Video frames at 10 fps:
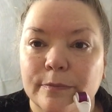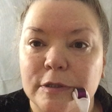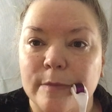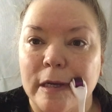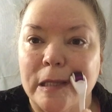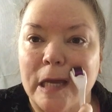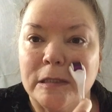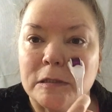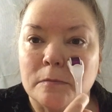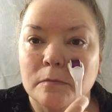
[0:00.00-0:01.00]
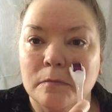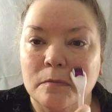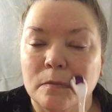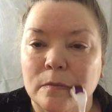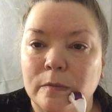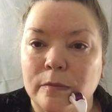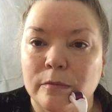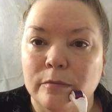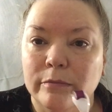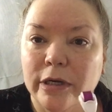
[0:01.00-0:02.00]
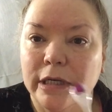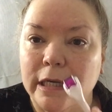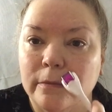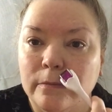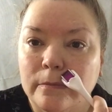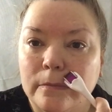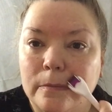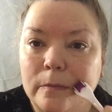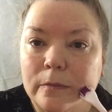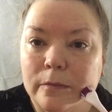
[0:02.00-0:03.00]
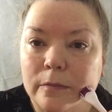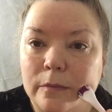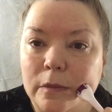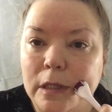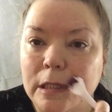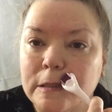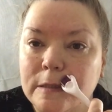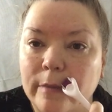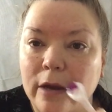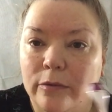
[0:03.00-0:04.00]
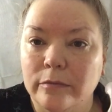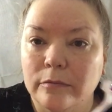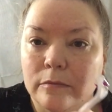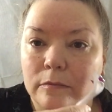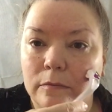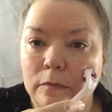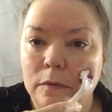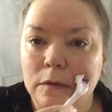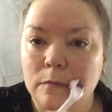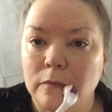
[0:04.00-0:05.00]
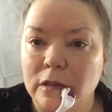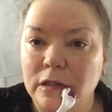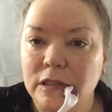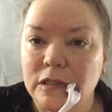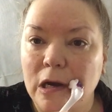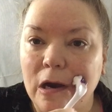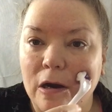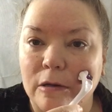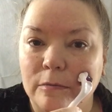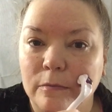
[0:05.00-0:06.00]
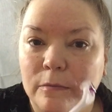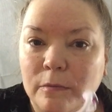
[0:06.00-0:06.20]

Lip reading: Smile lines. Marionette. X them out. Make a star.